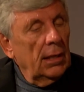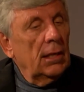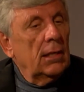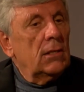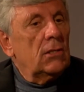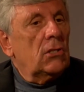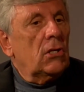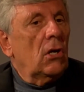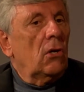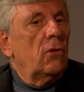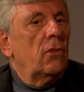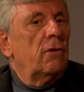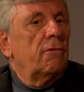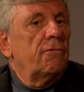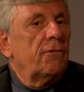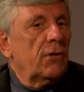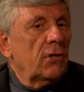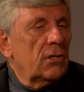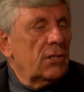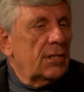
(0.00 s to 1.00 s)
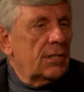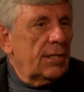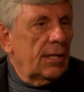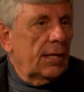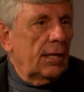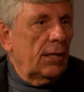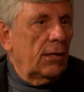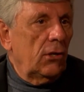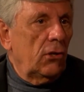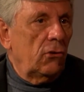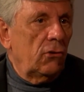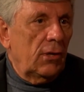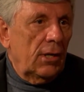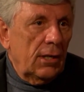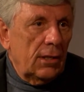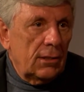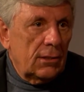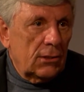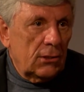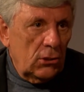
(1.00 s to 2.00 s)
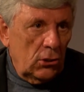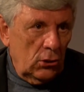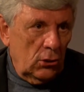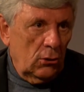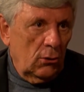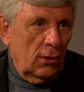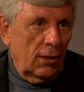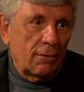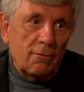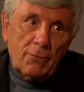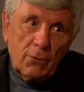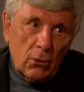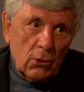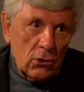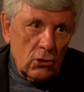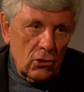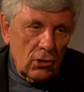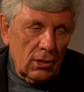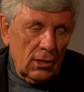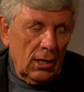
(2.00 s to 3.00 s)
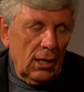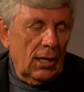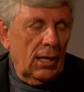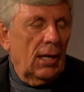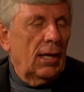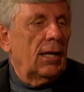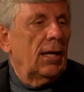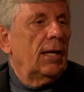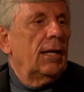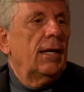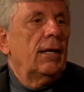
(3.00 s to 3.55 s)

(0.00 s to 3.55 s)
So the first thing you need to do, unfortunately,